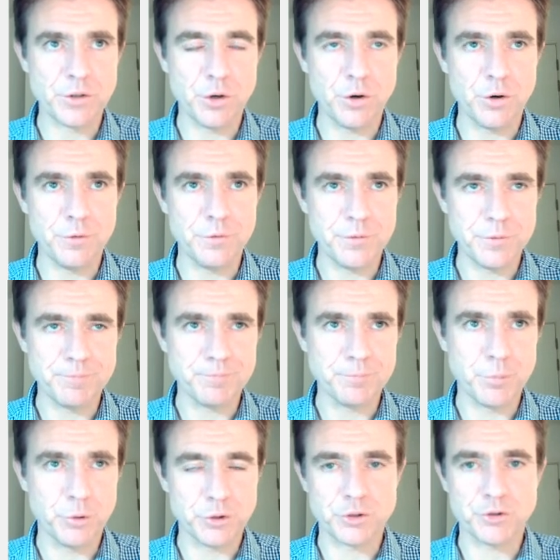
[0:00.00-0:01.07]
of
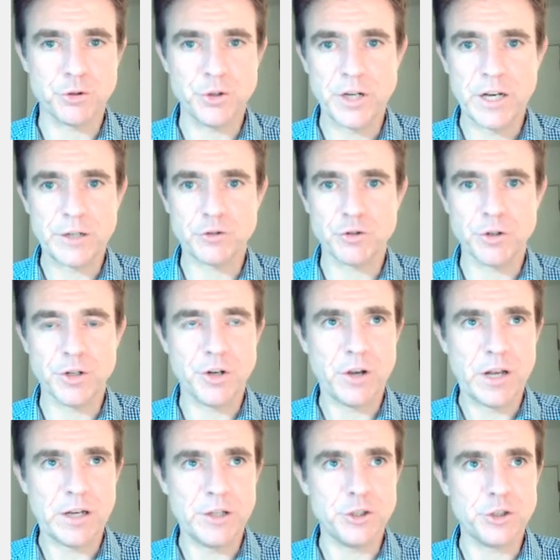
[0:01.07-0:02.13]
positron electron
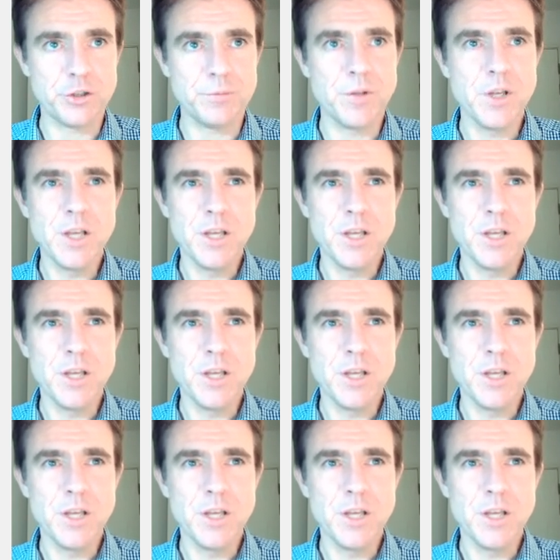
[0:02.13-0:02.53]
annihilation.